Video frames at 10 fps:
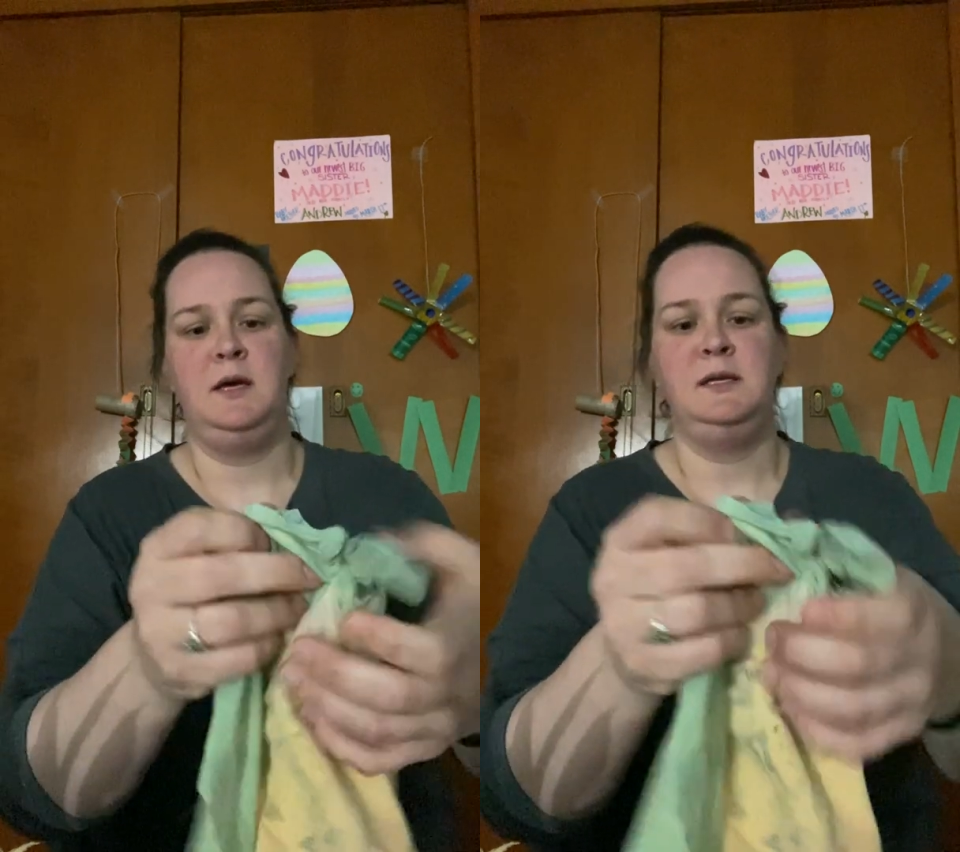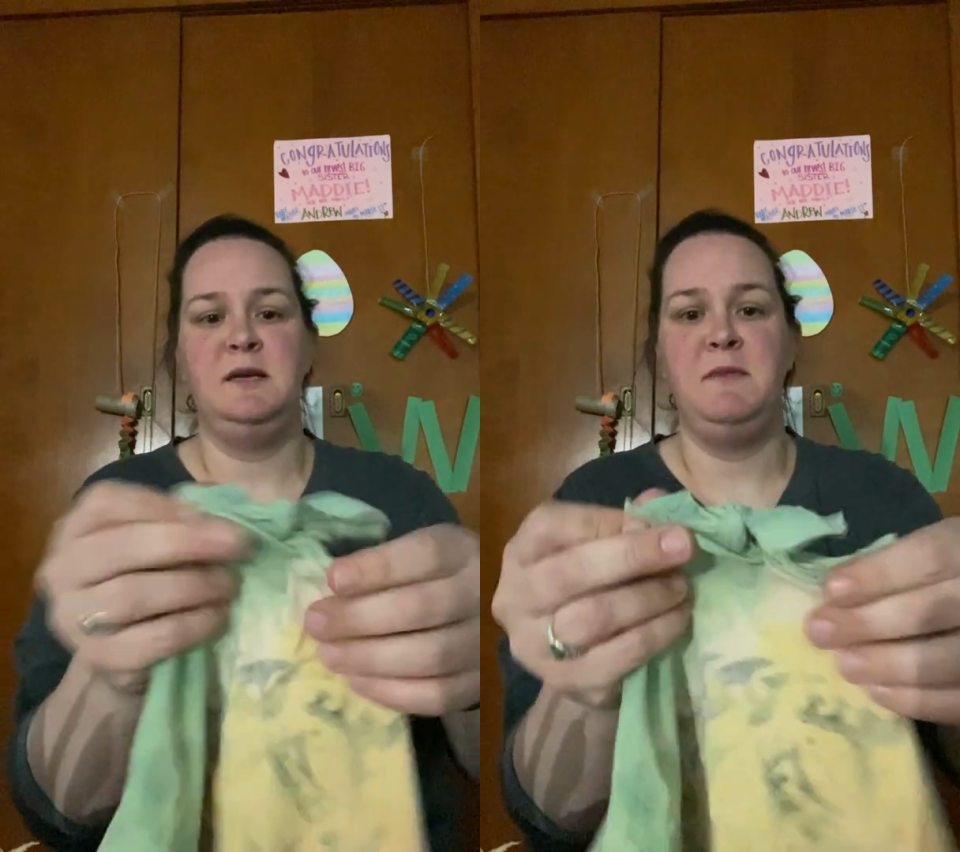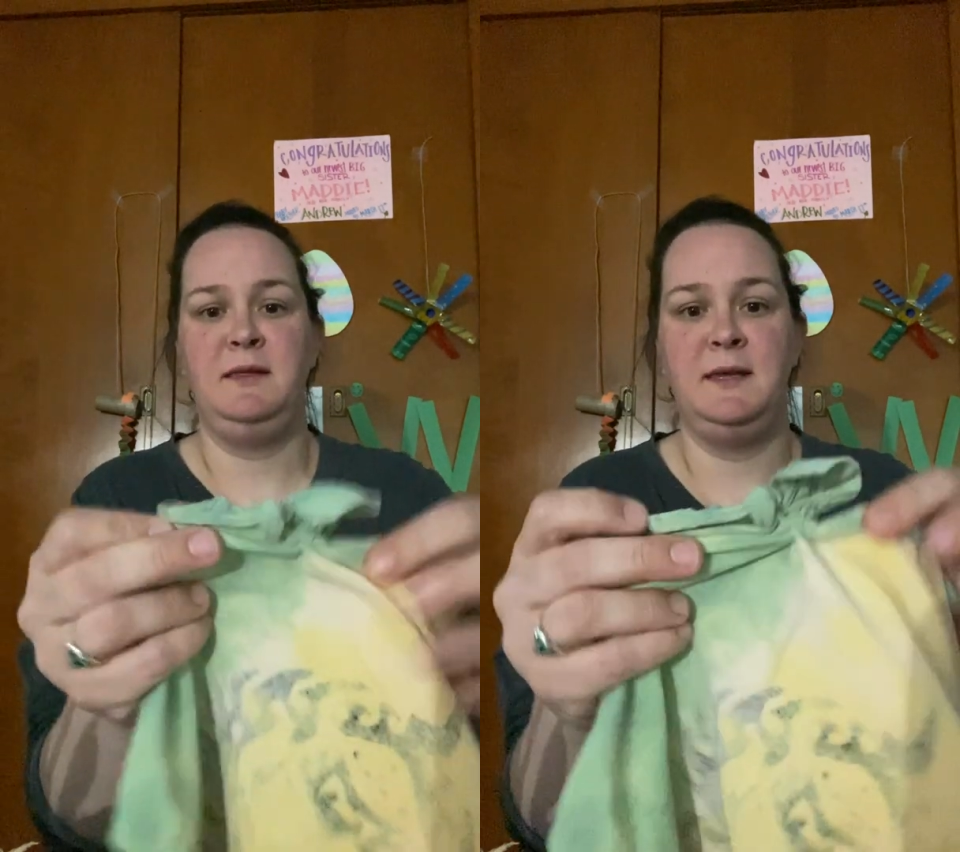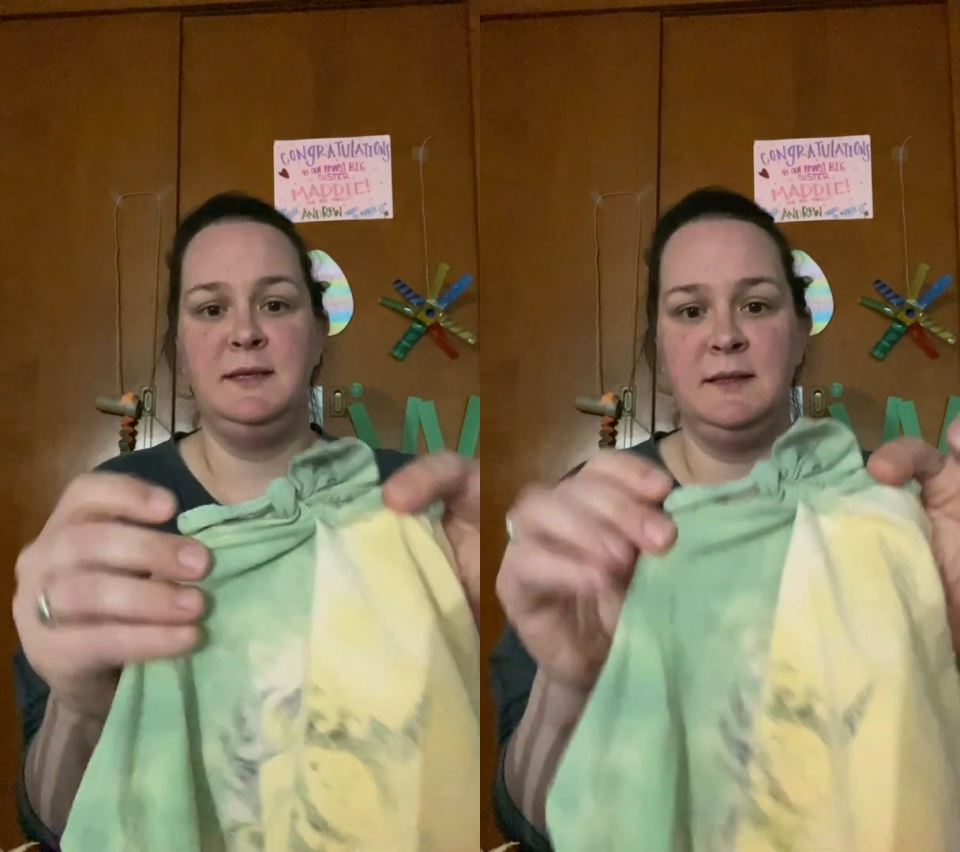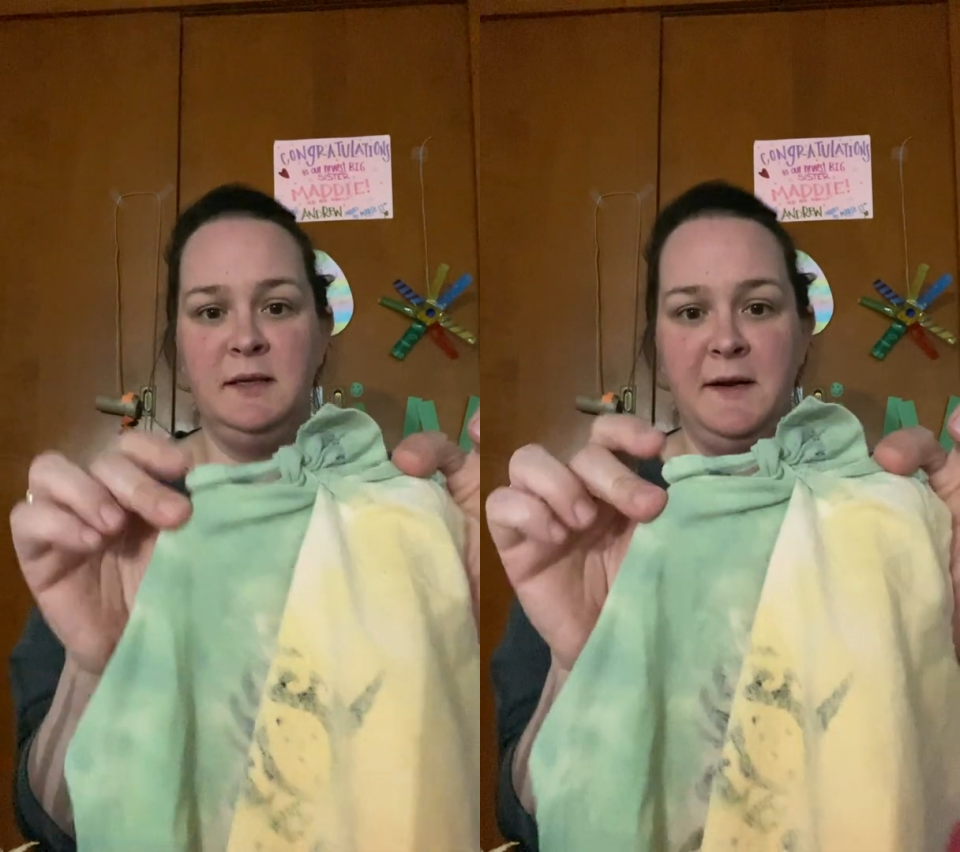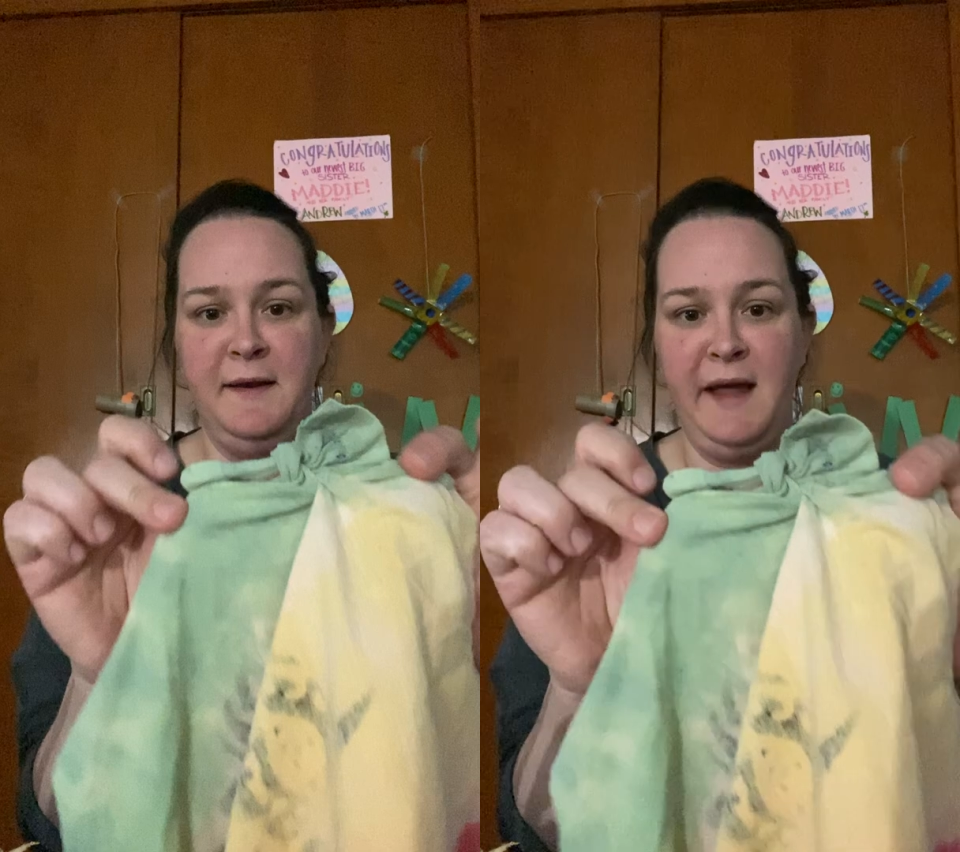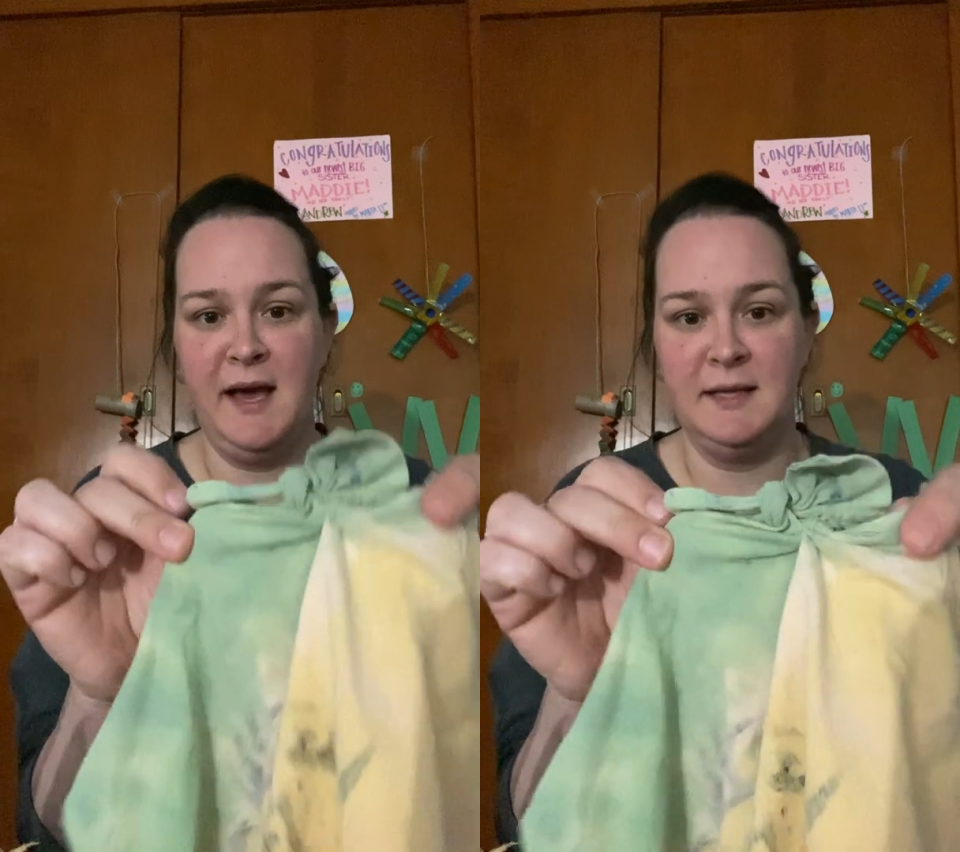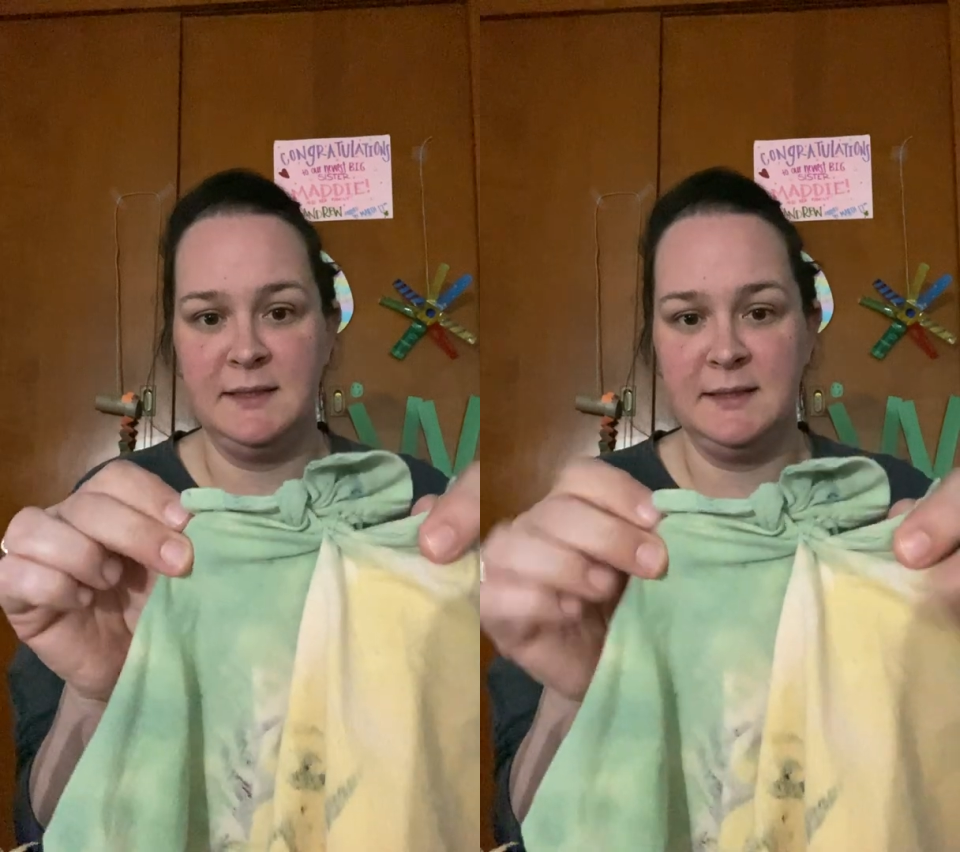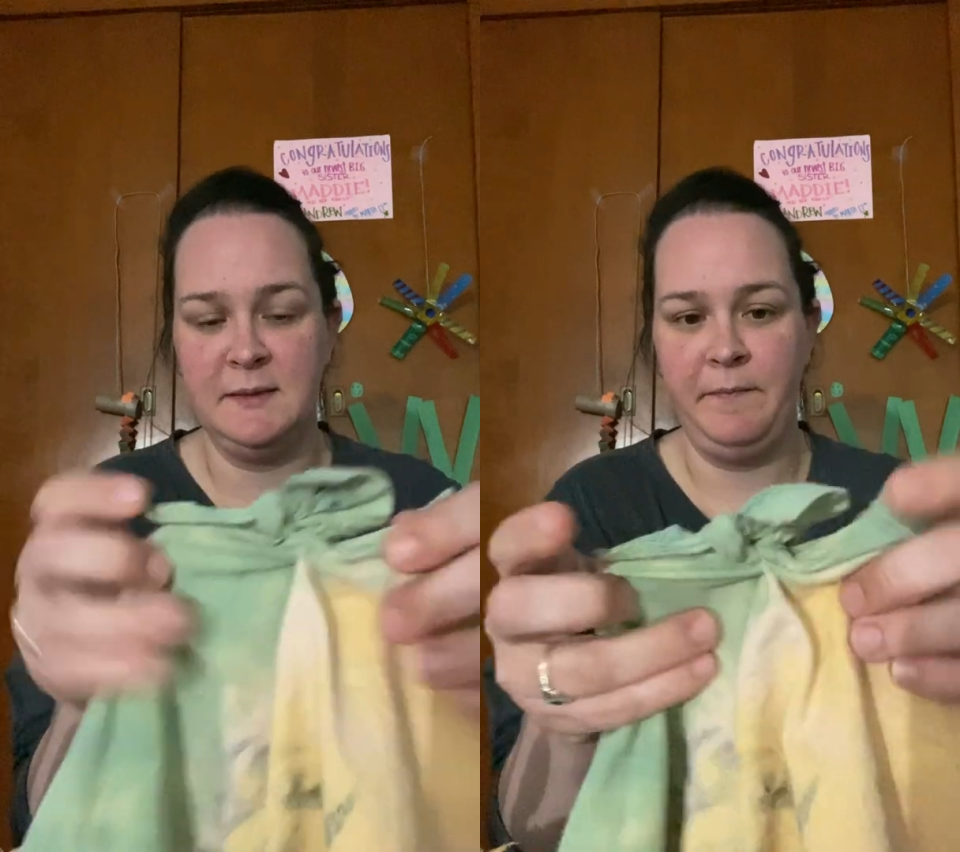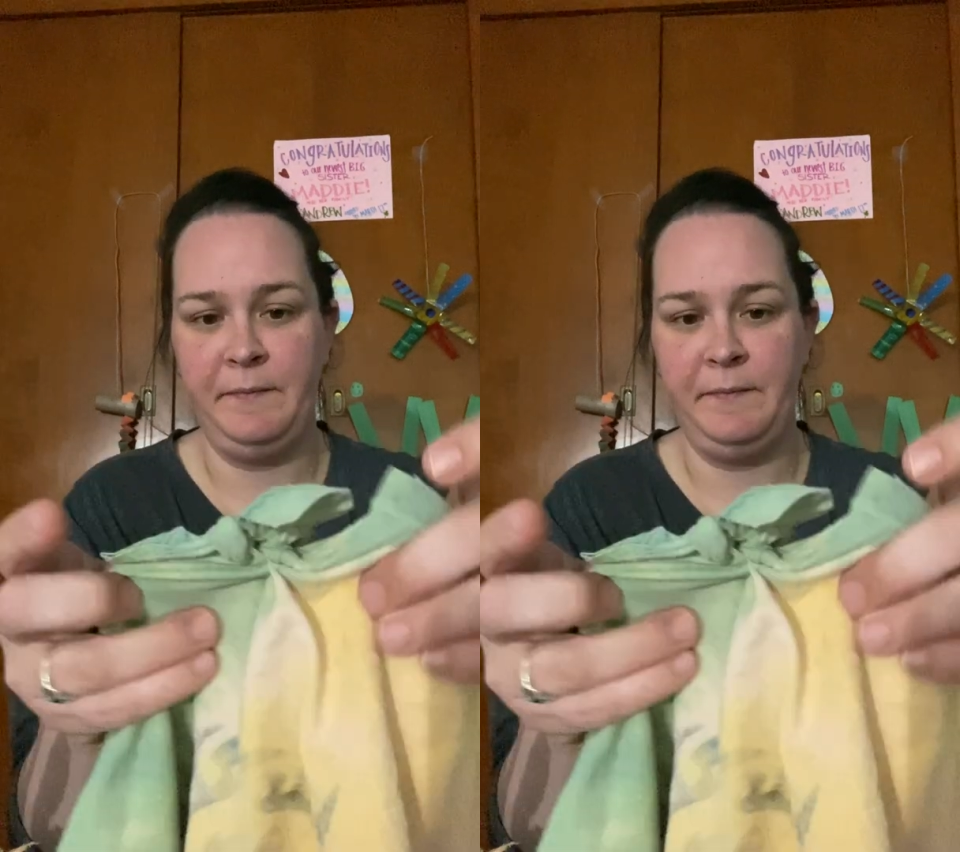to make these little knots